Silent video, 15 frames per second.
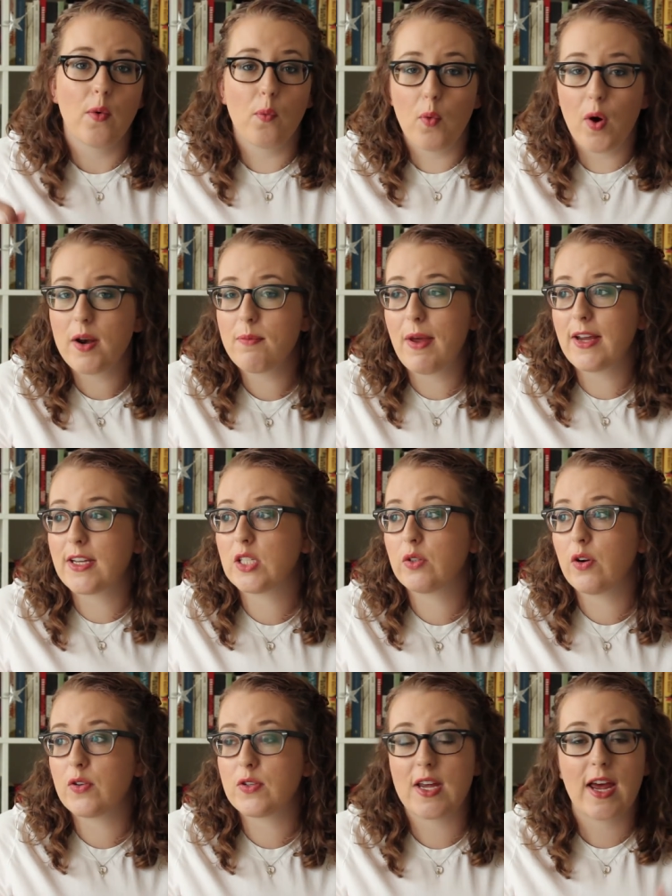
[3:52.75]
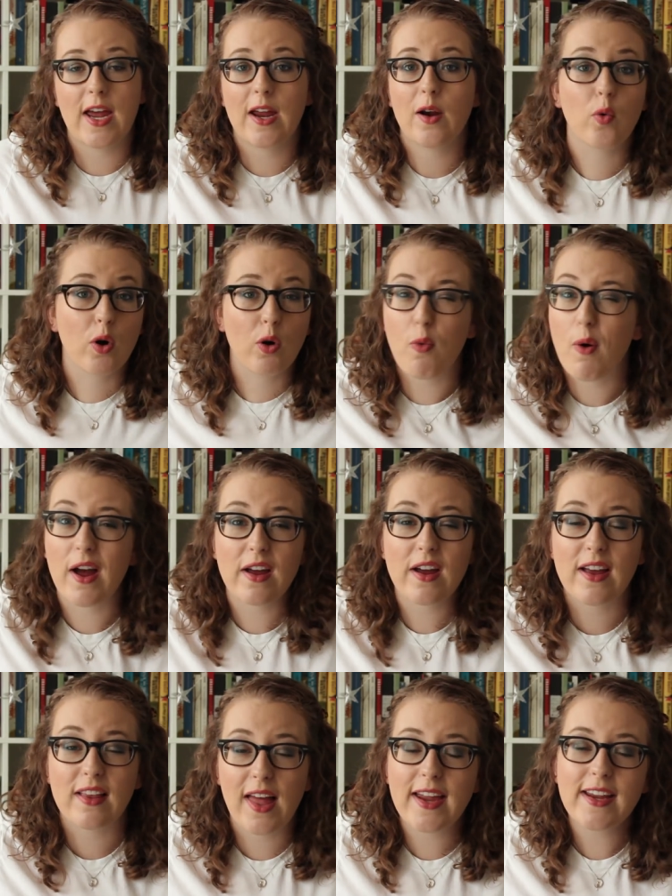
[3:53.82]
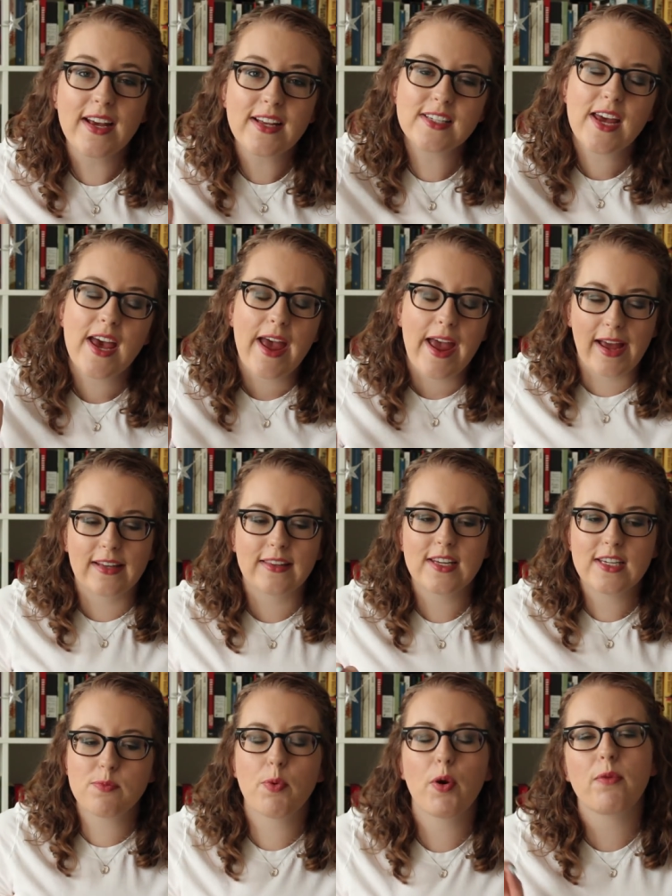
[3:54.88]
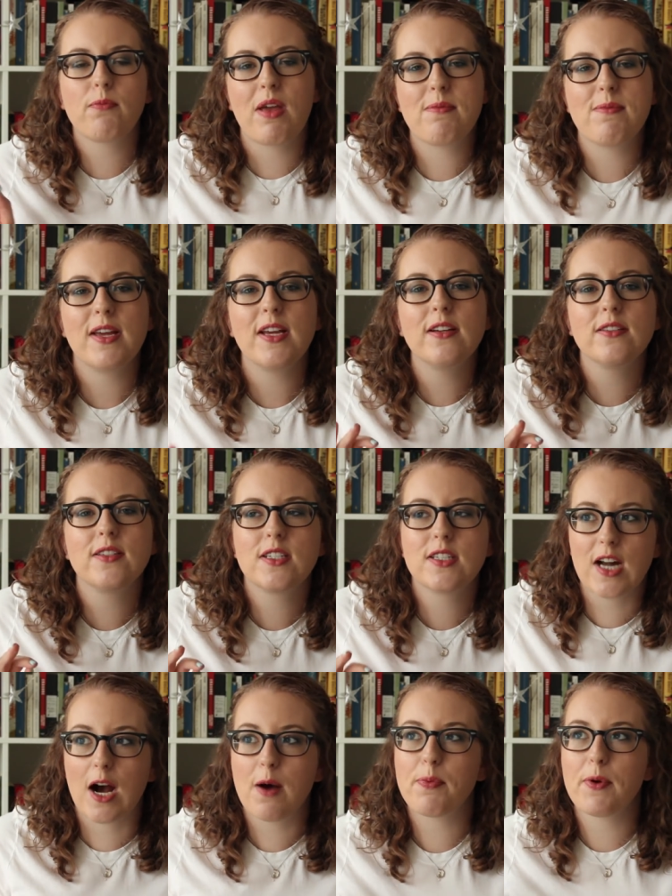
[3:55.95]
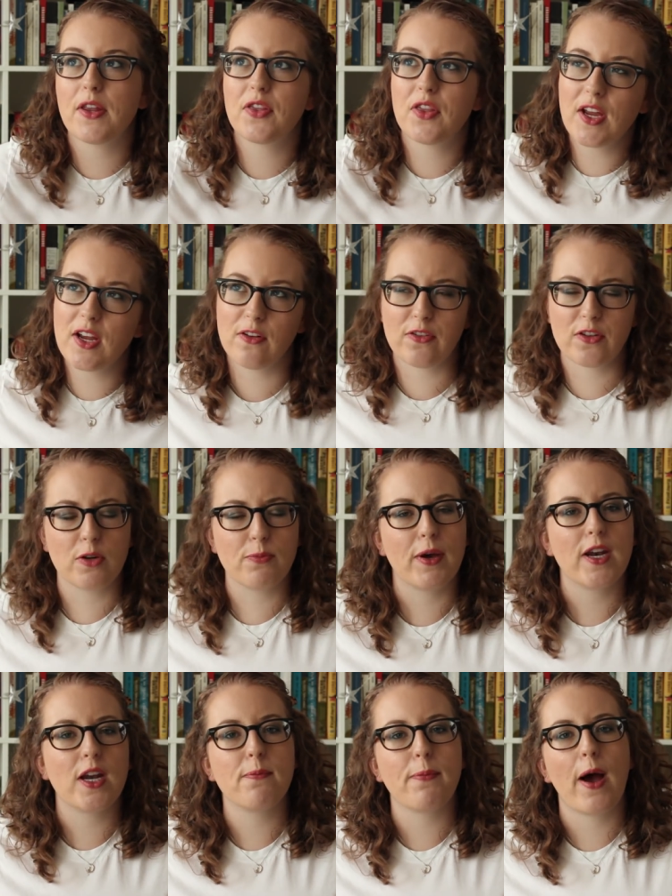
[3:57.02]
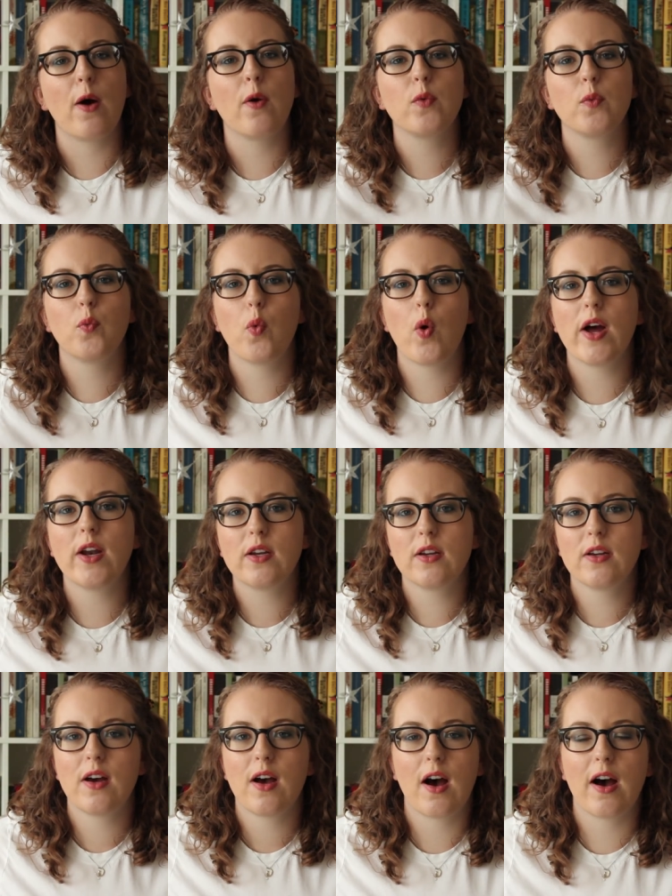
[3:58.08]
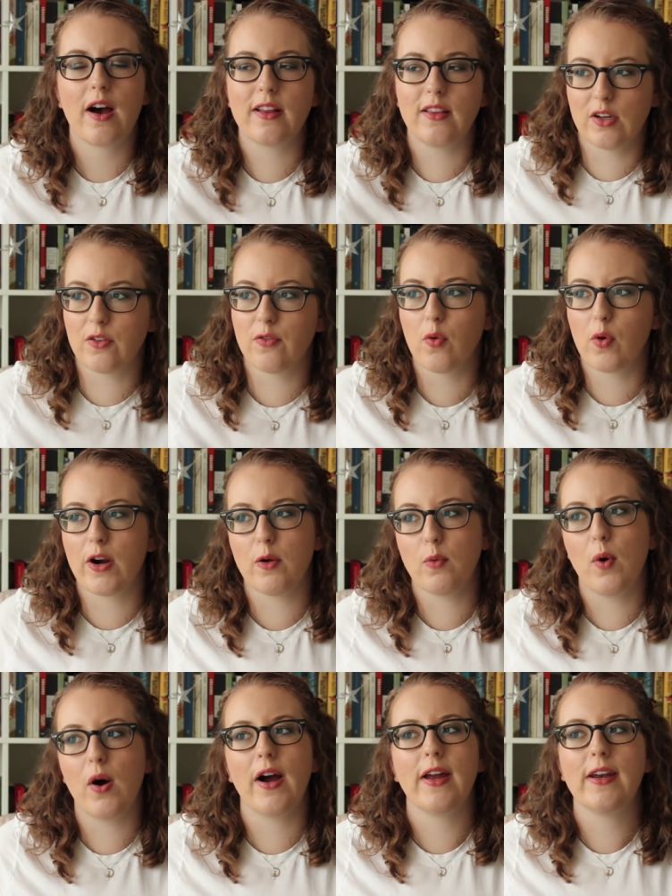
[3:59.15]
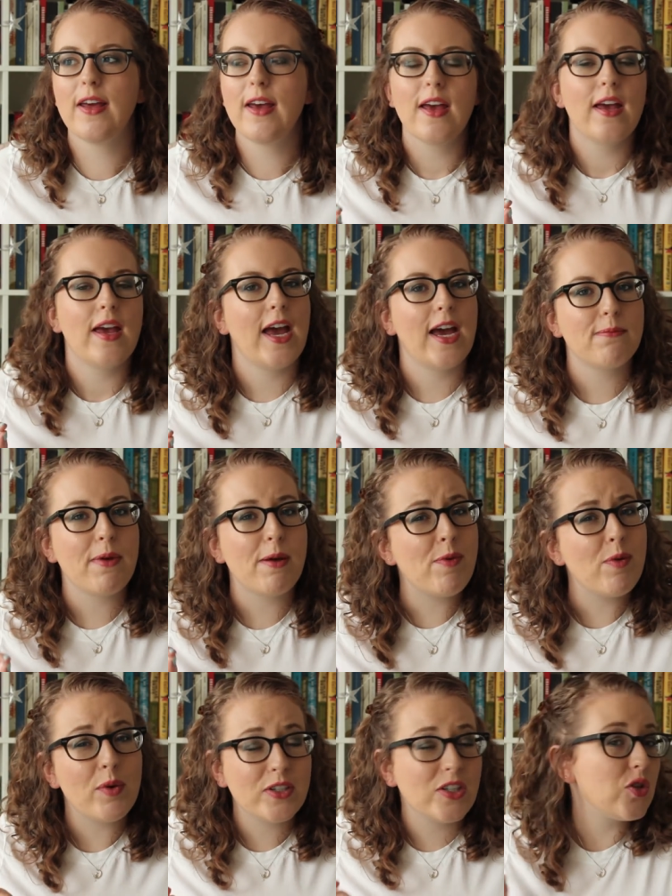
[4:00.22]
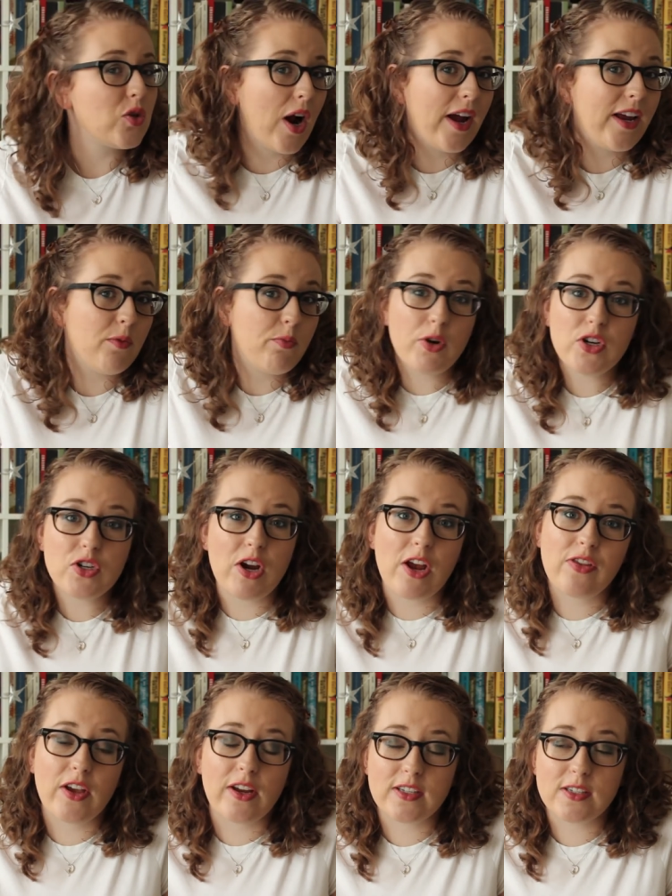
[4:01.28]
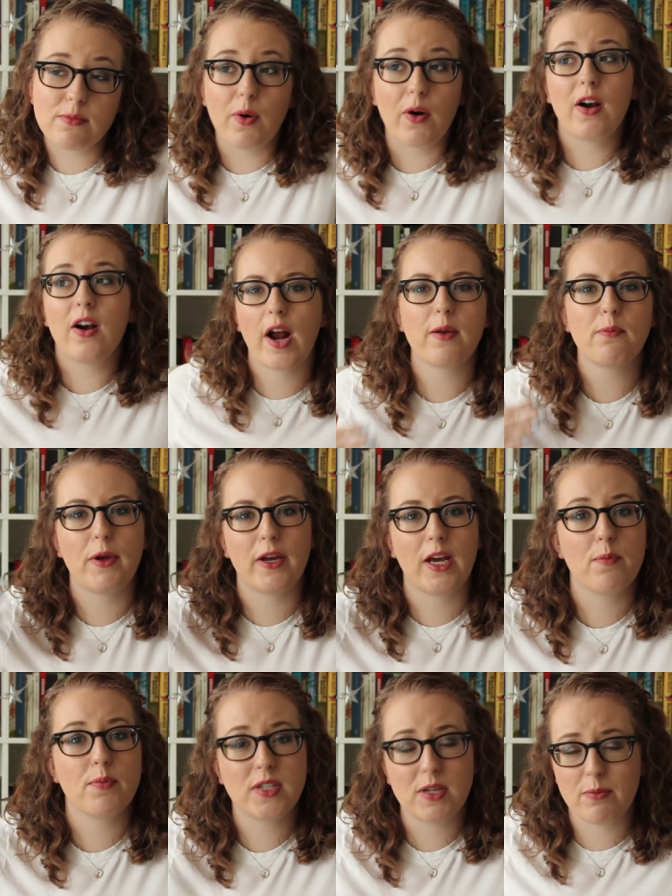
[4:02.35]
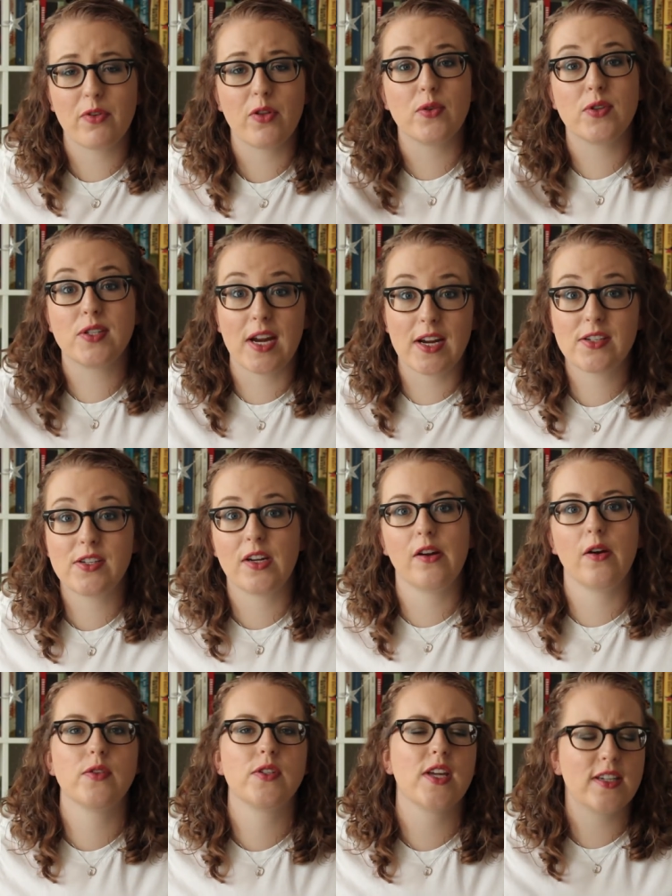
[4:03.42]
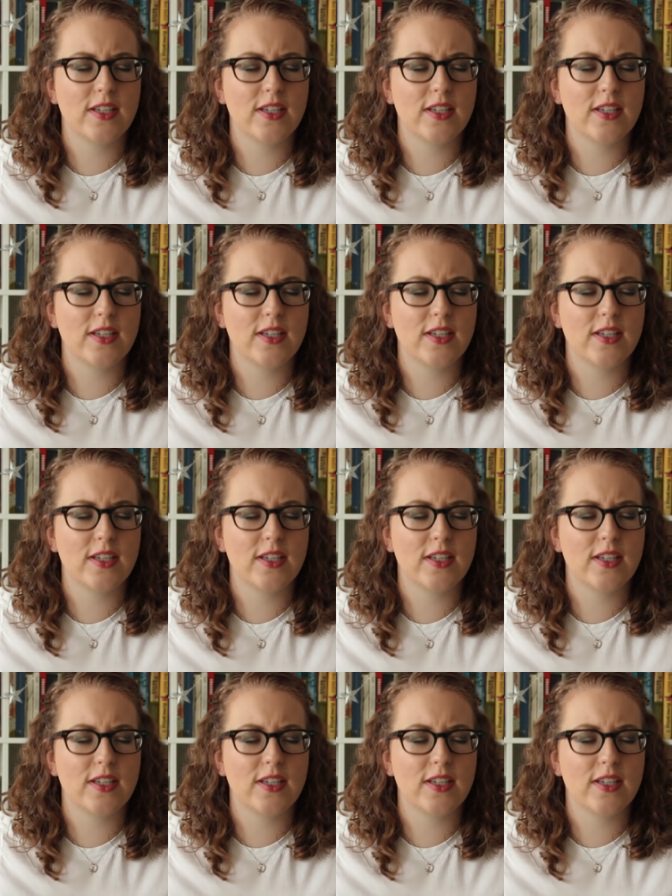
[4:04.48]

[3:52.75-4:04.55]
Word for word: what makes a rosé or why I like it. And this book made me stop and think a little bit about what I look for in a wine and made me want to try and appreciate things more. Try and pick up some of those tasting notes